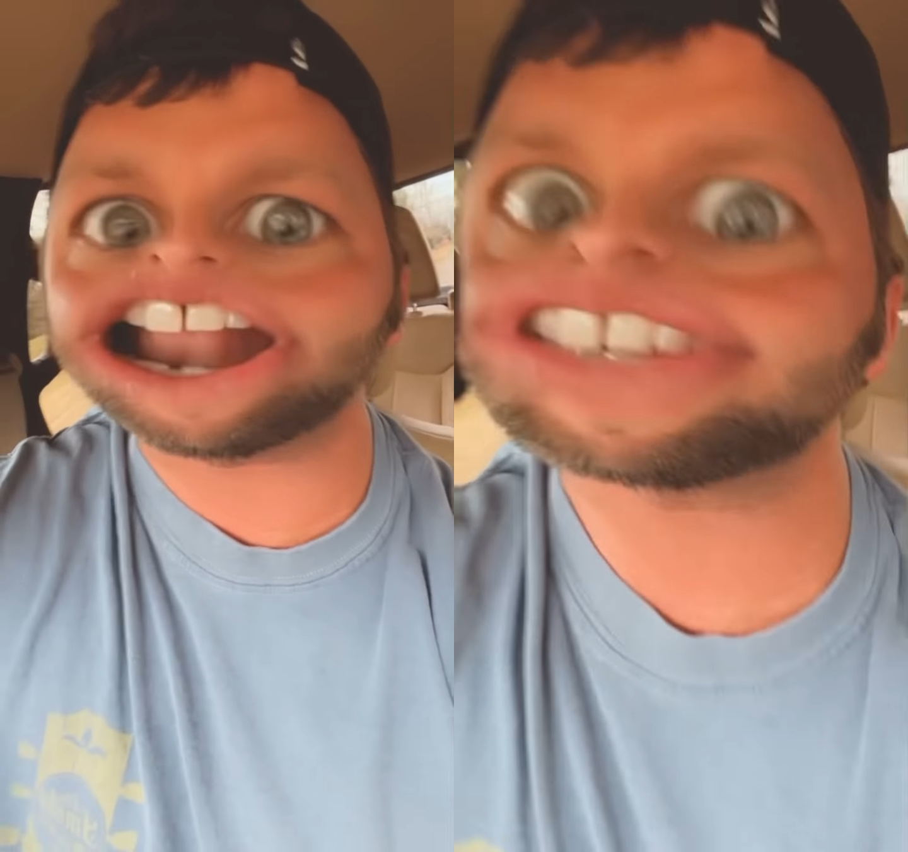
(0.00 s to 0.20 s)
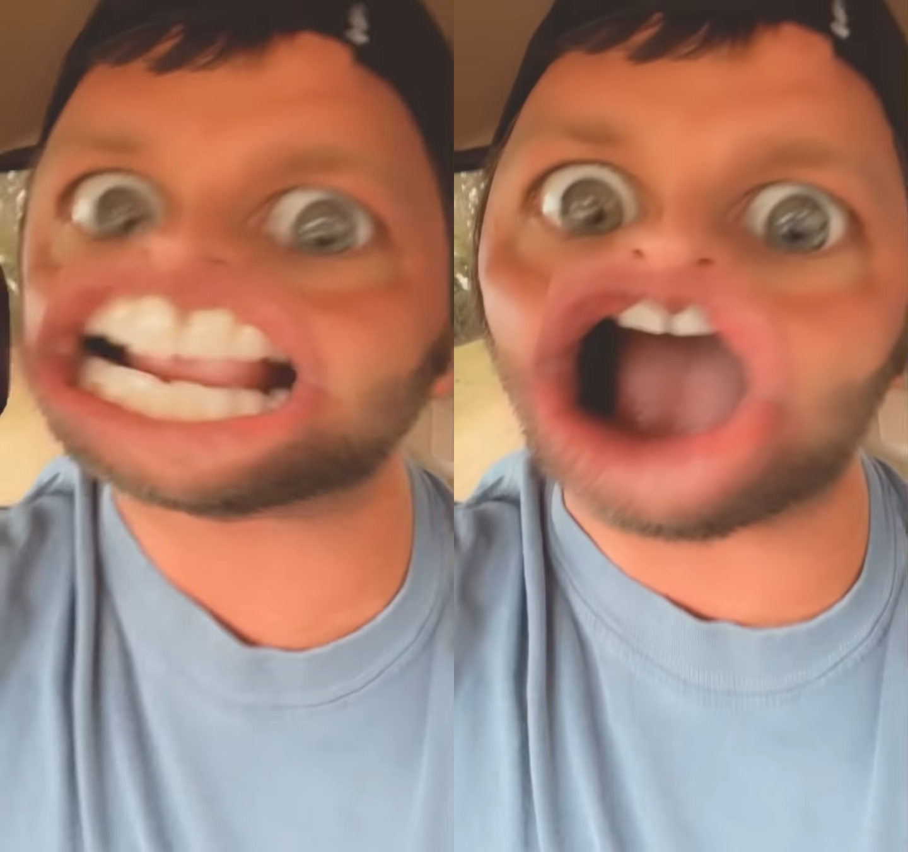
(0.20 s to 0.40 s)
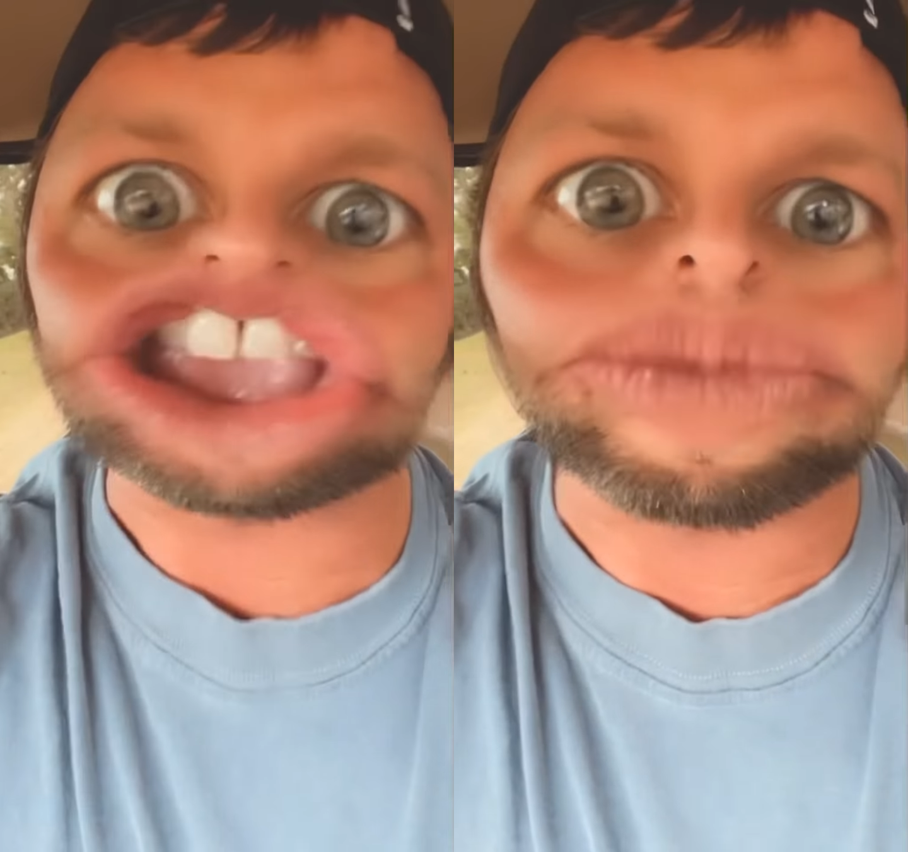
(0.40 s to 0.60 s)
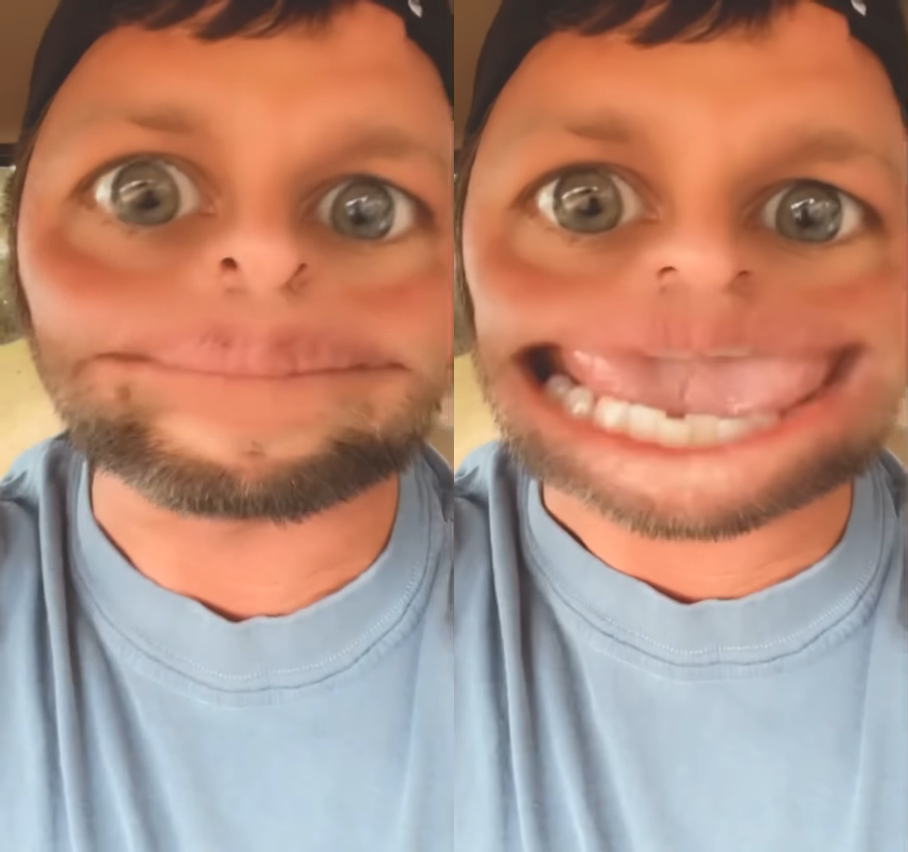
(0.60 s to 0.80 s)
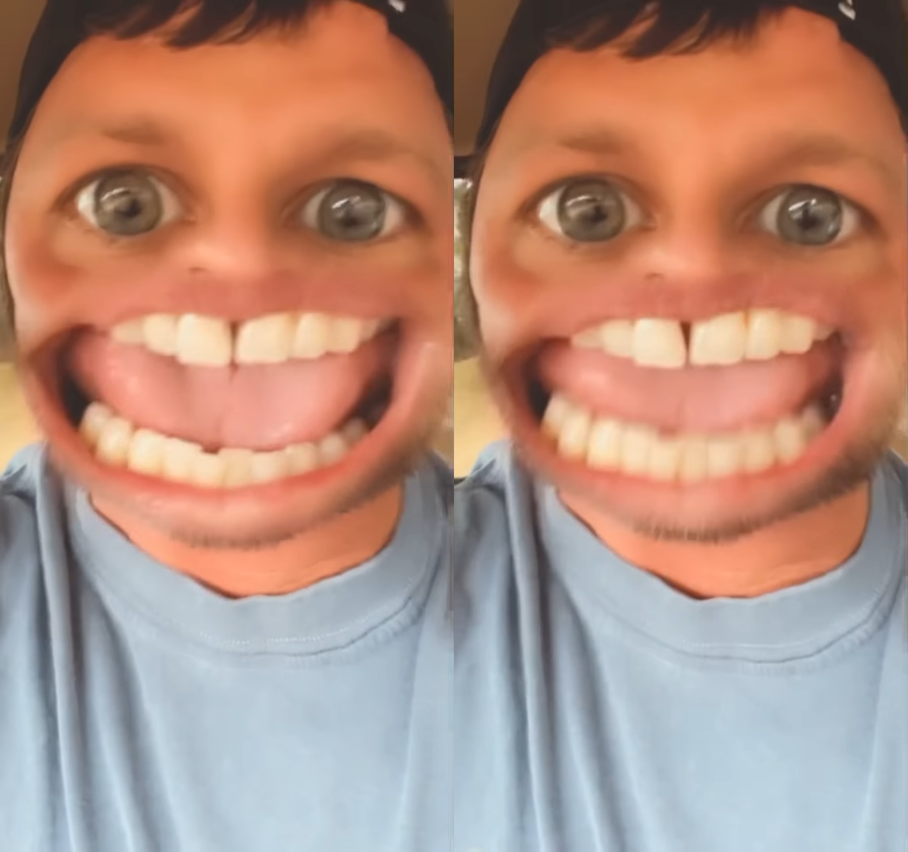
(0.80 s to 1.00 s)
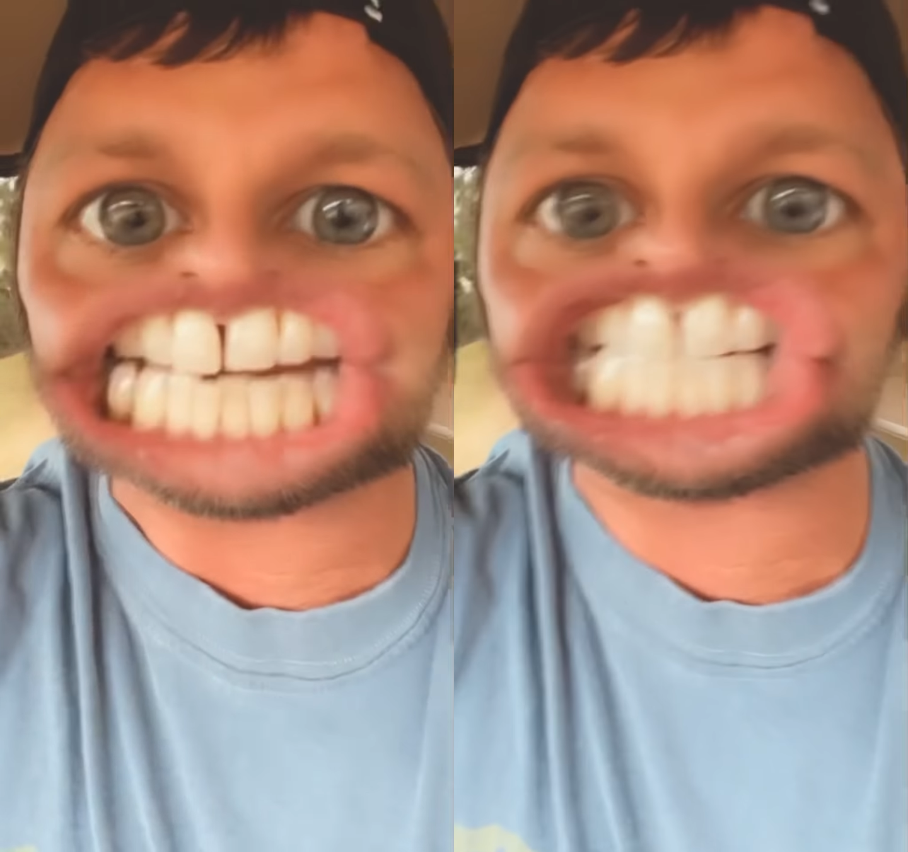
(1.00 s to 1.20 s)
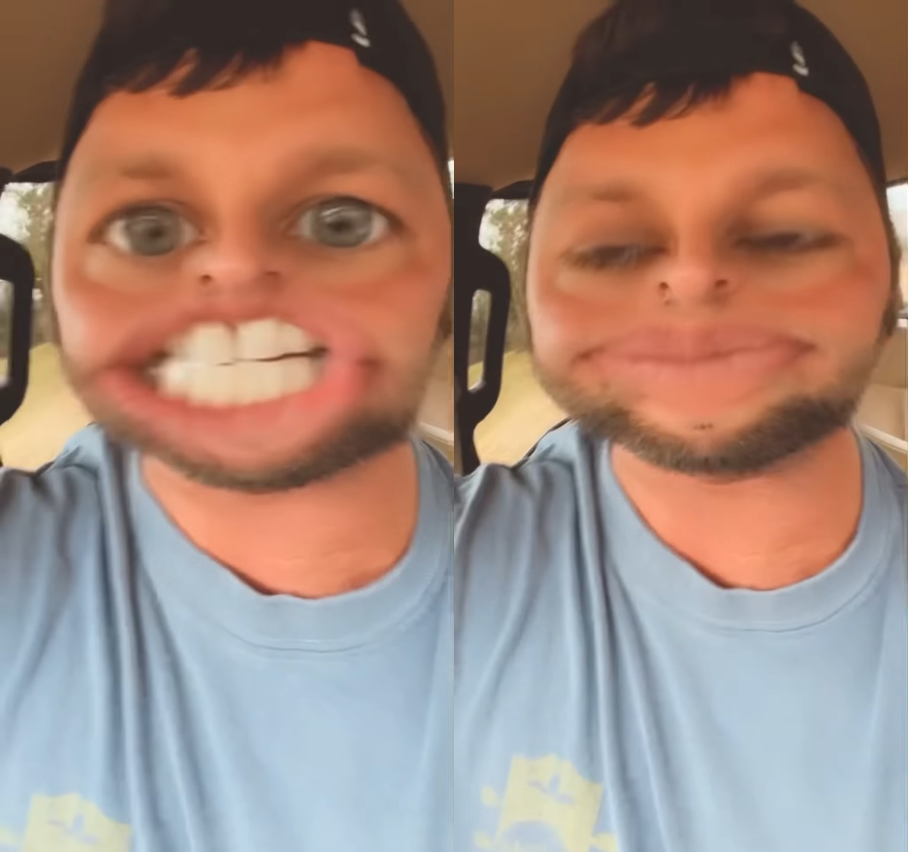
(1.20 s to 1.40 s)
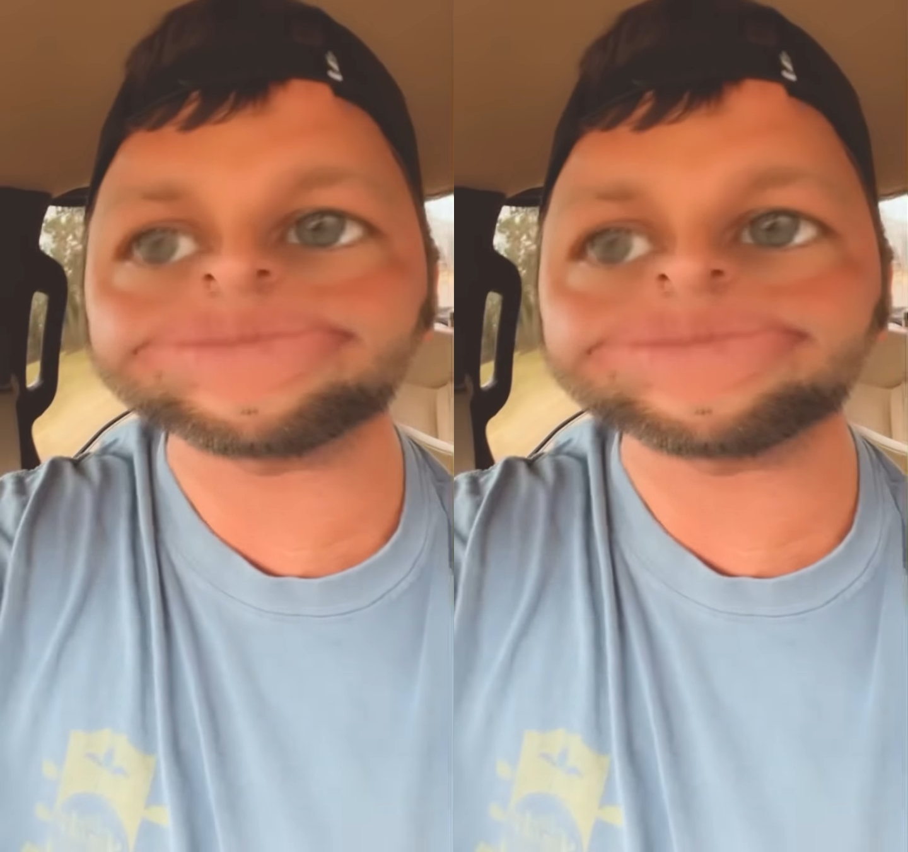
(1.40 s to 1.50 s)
and I was like, oh, you bitch.